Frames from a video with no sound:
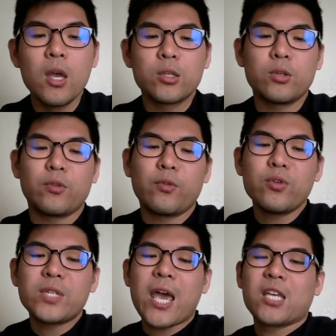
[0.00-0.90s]
So the
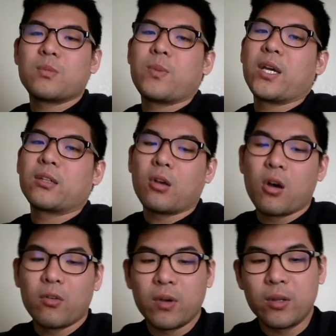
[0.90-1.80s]
first aspect
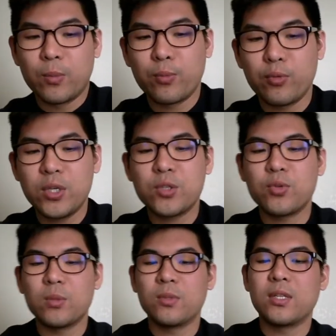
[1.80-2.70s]
of uh, the
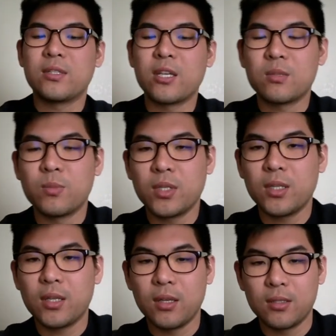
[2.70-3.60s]
pre-treatment assessment
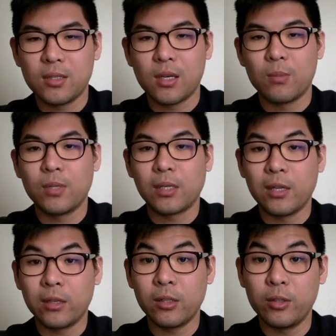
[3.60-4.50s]
is um, the
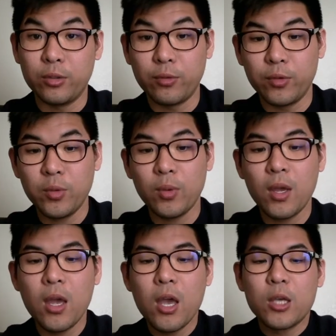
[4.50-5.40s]
clinical interview.
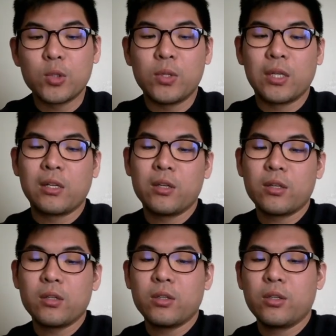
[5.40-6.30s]
So in the
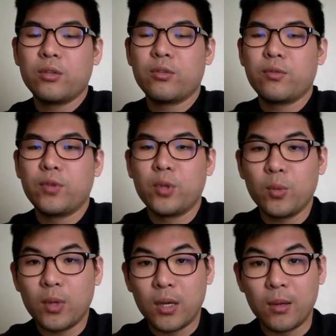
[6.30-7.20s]
clinical
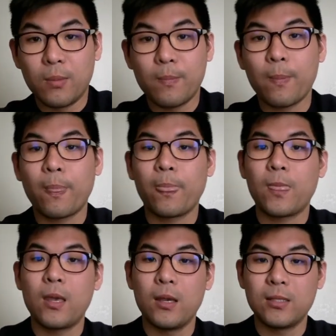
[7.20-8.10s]
interview, um,
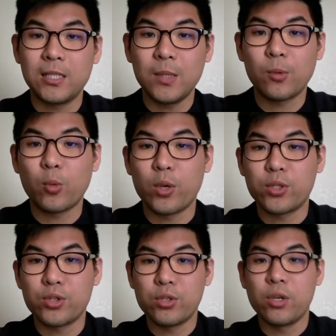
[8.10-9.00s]
a sleep
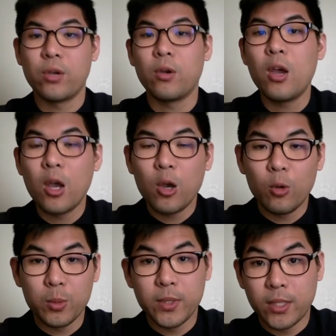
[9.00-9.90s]
questionnaire
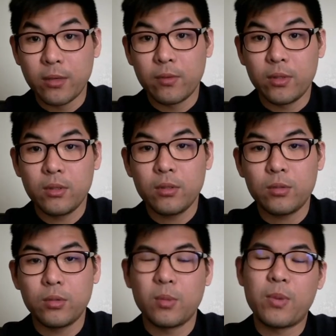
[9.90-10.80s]
will be given
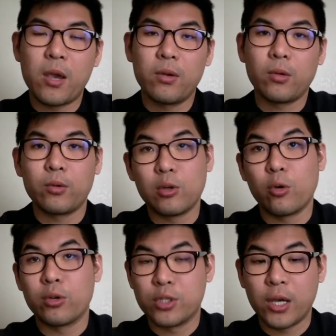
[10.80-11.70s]
to the parent or the,
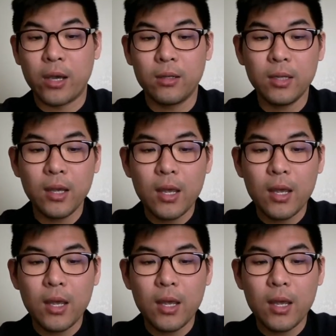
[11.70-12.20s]
or the child.